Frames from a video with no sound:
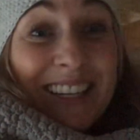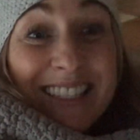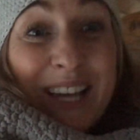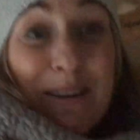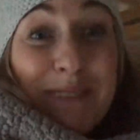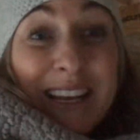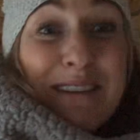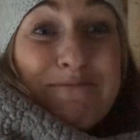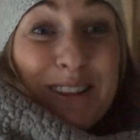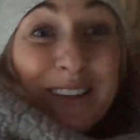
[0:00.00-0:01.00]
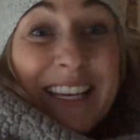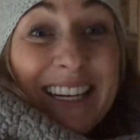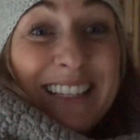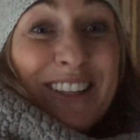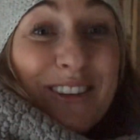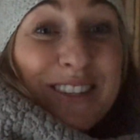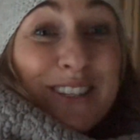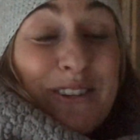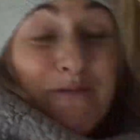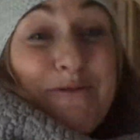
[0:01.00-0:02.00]
It's coming up, getting close
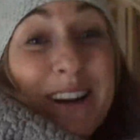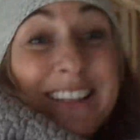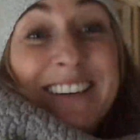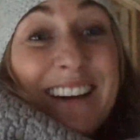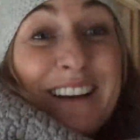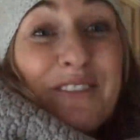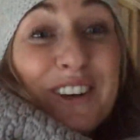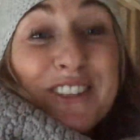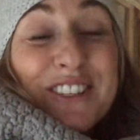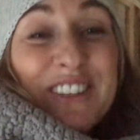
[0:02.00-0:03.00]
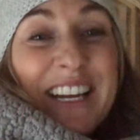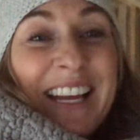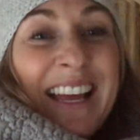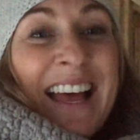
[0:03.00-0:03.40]
to a 1-year anniversary.